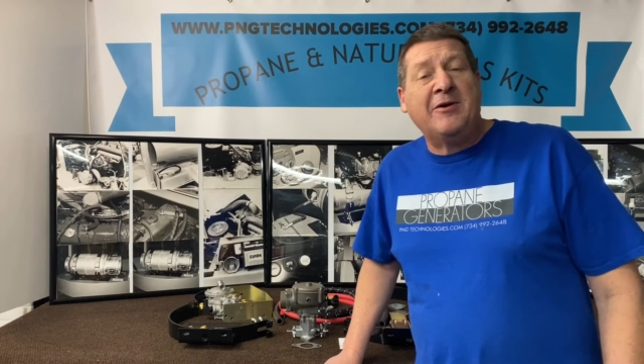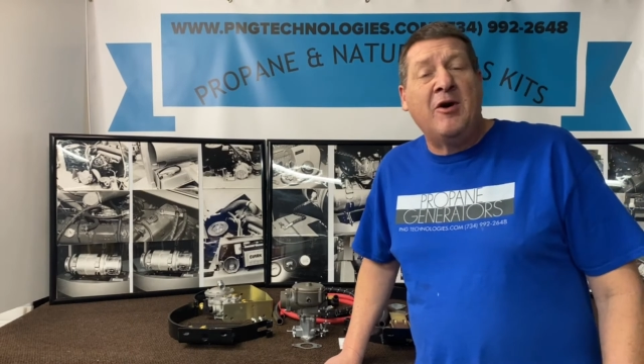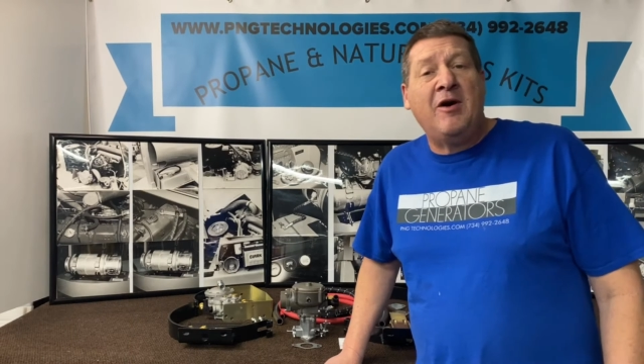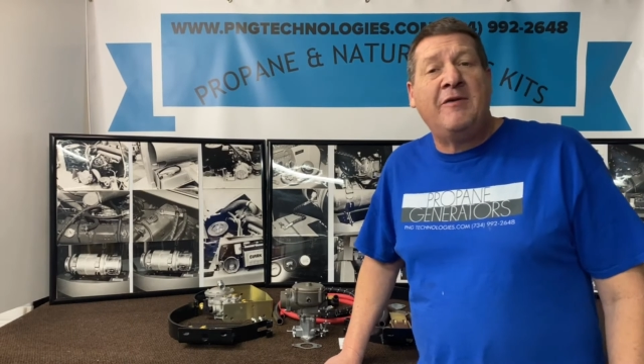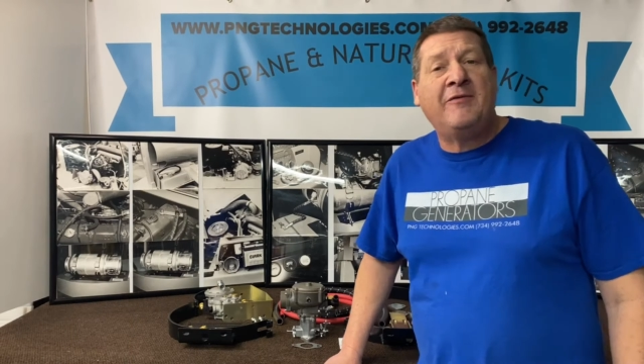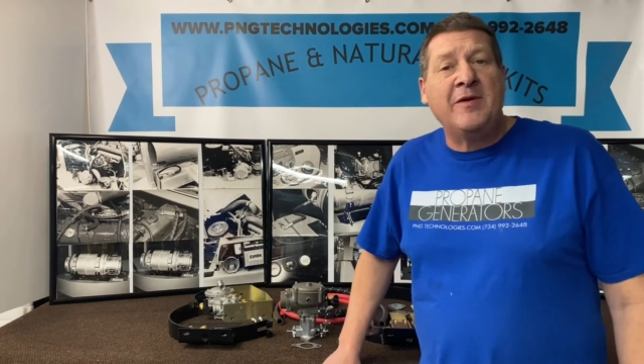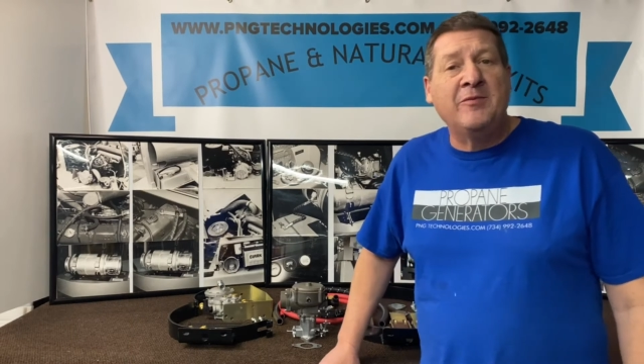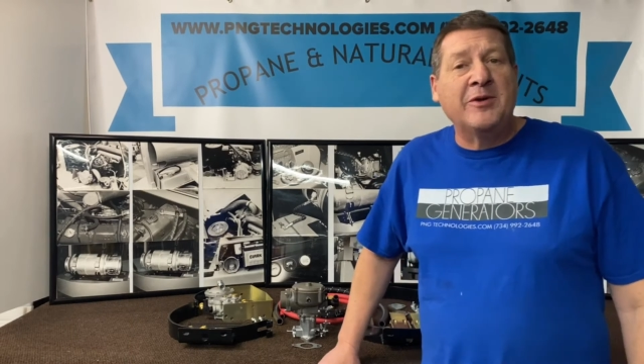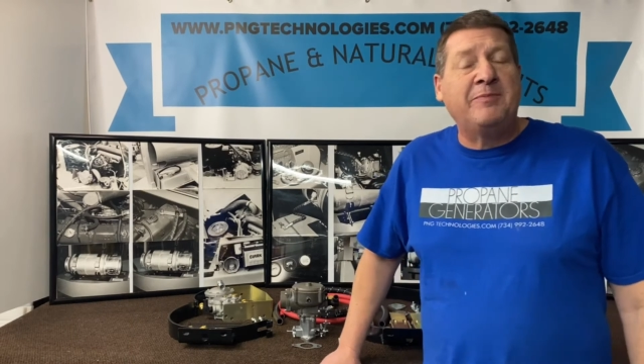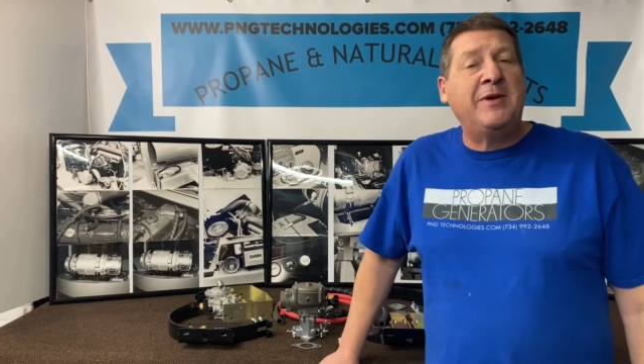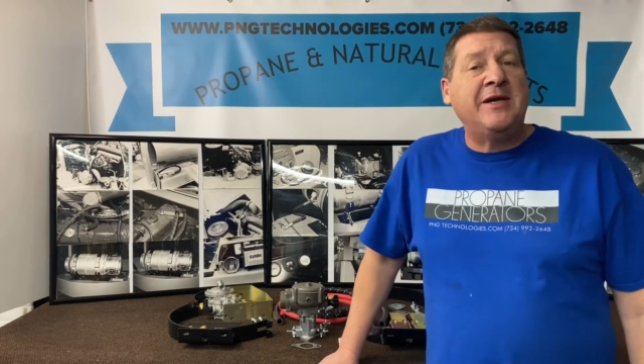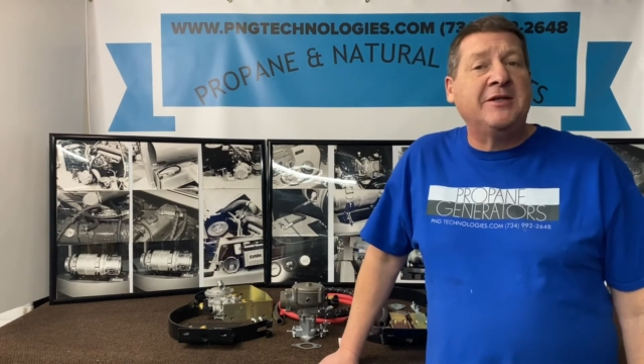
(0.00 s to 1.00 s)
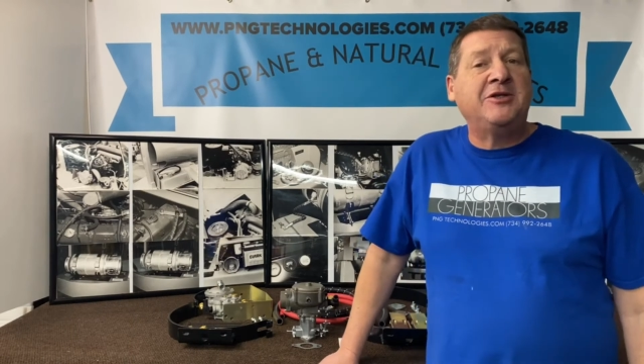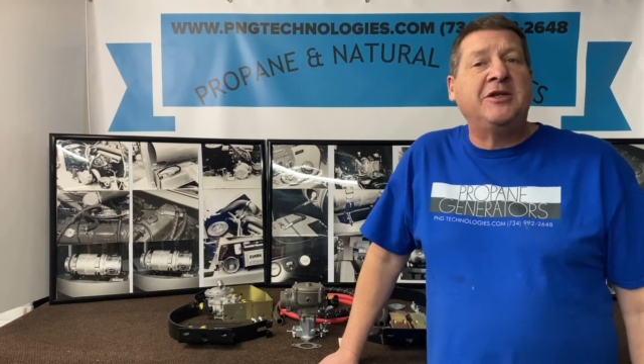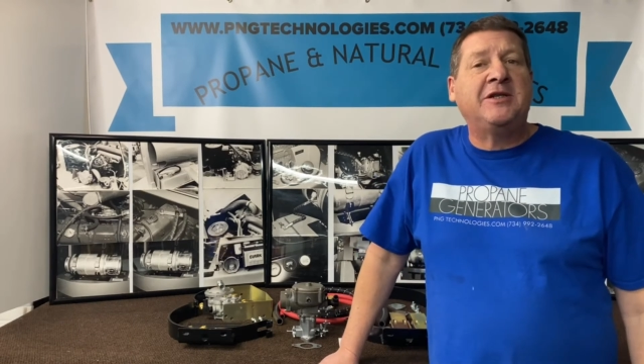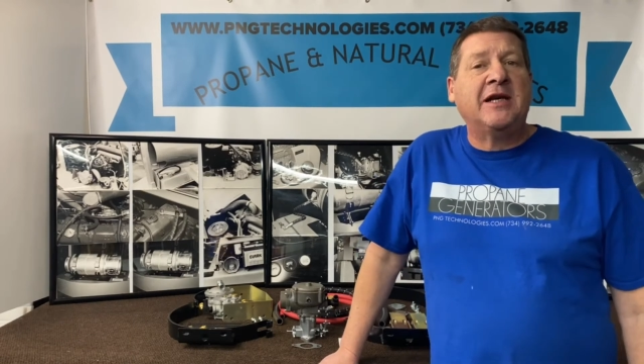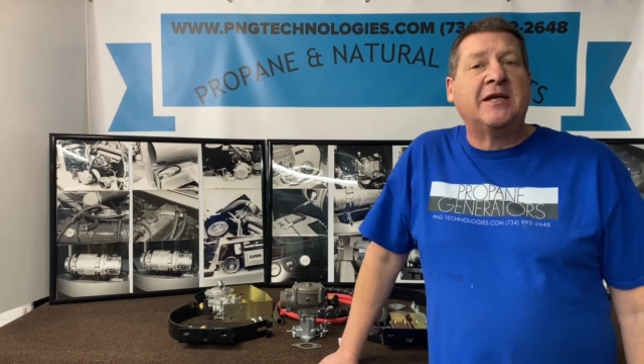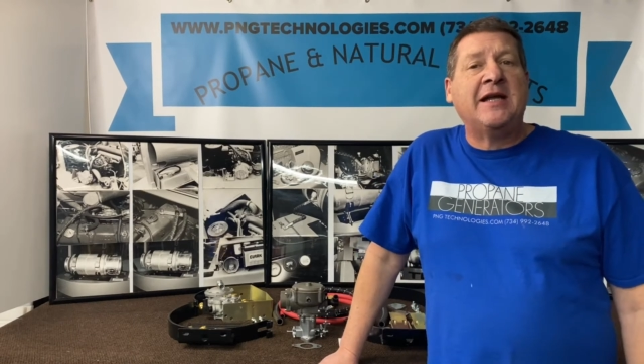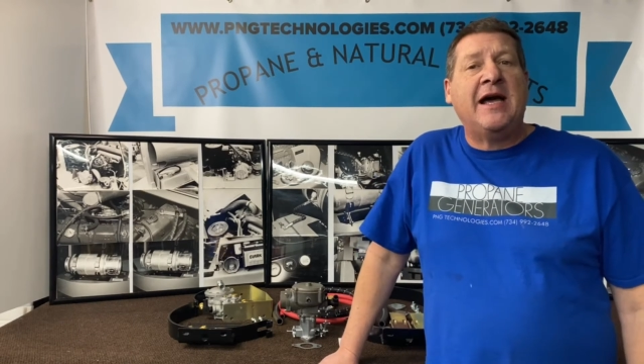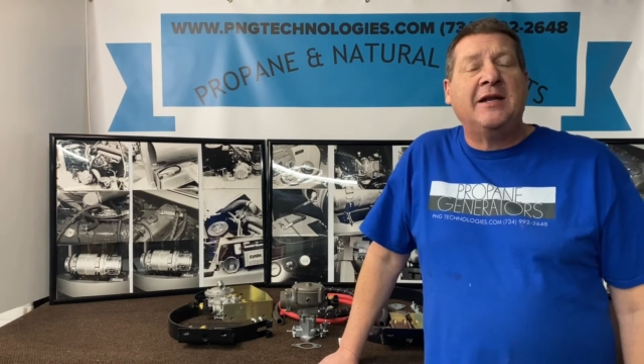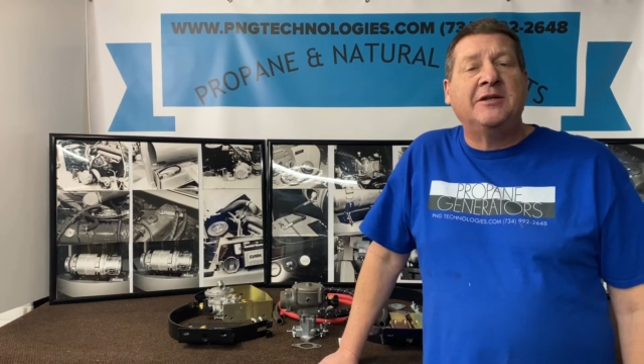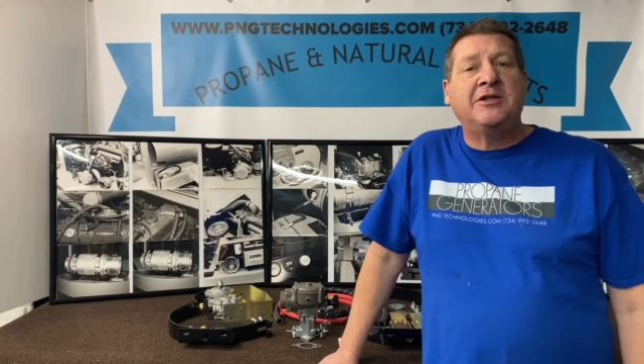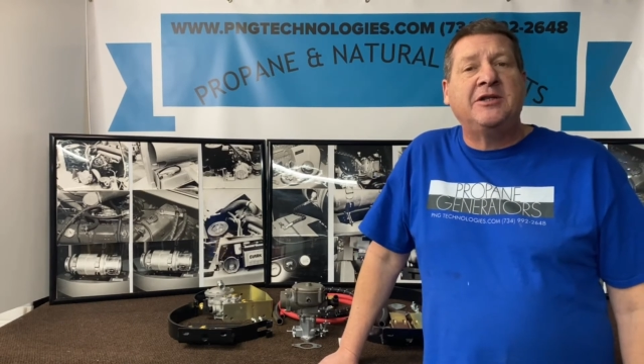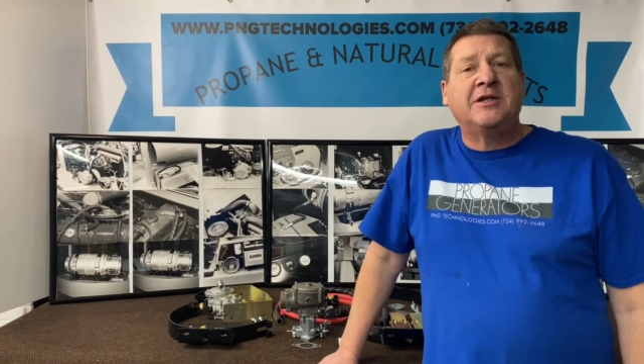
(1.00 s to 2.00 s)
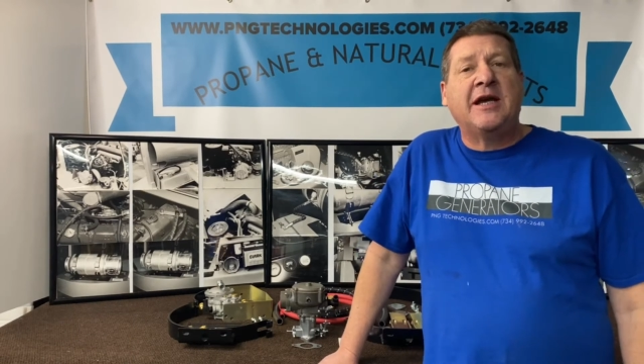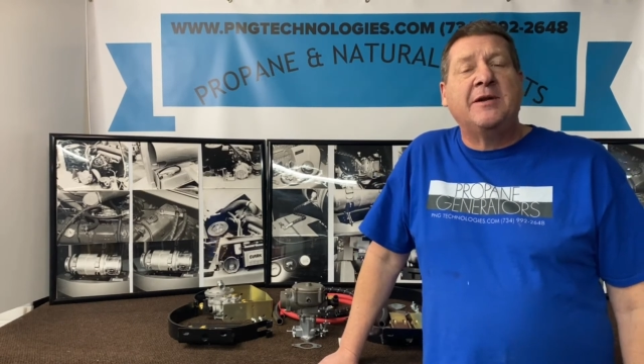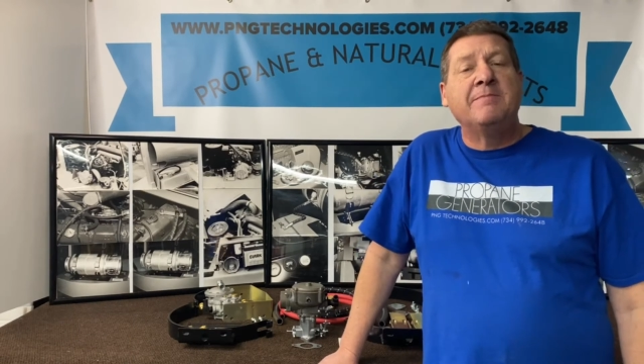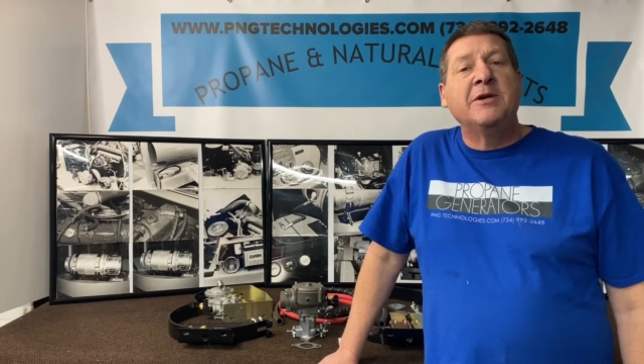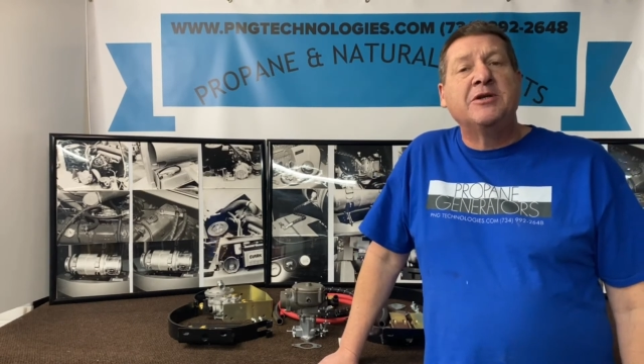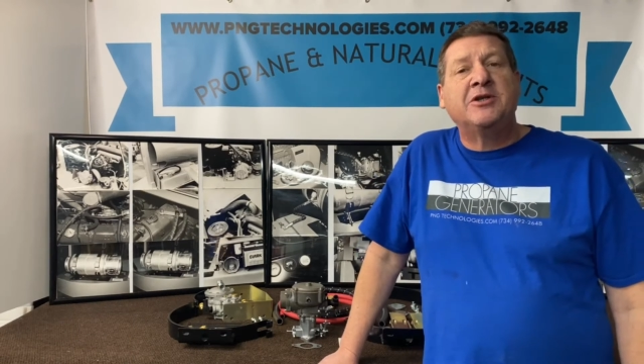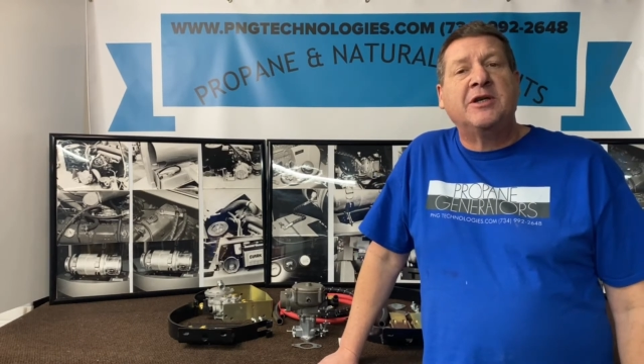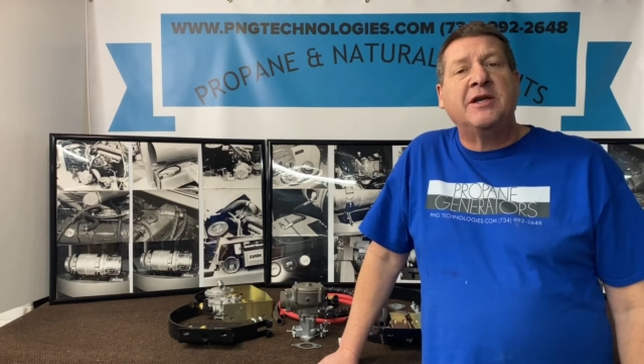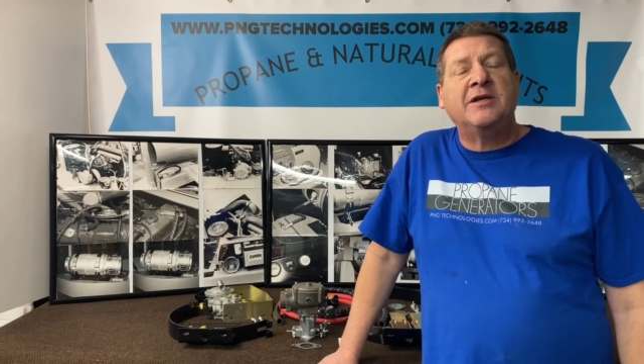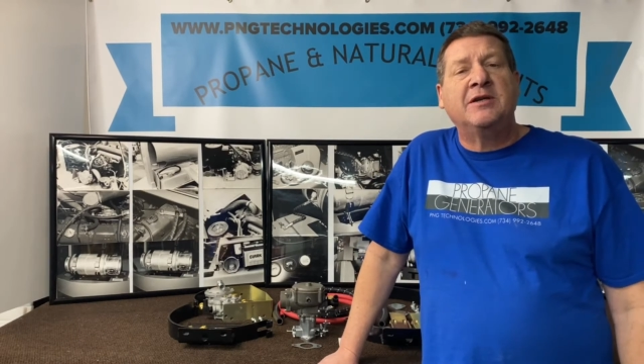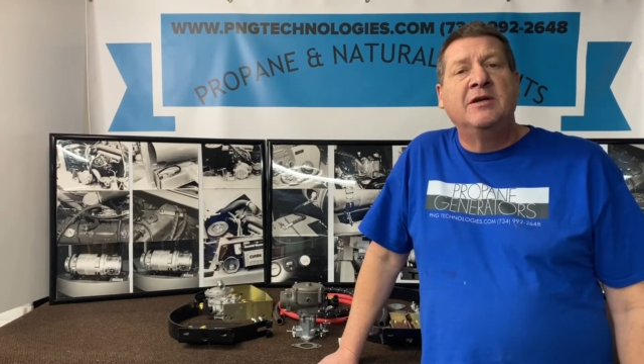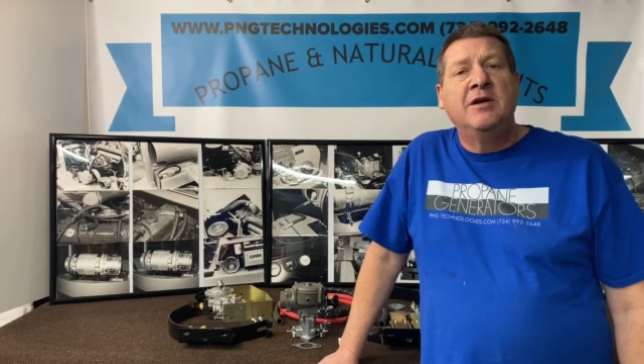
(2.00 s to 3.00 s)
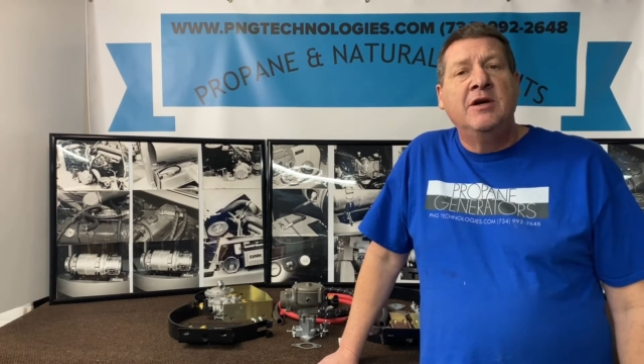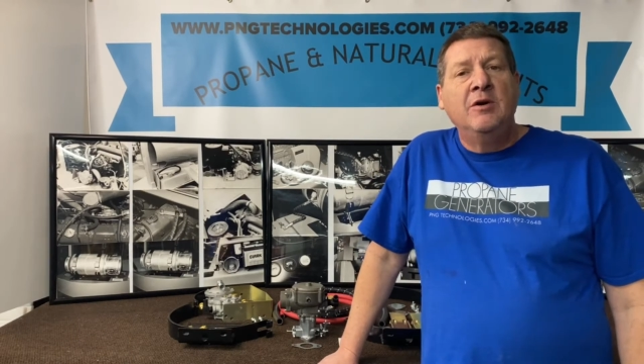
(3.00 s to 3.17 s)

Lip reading: Nolf. I'm with P&G Technologies out of Michigan.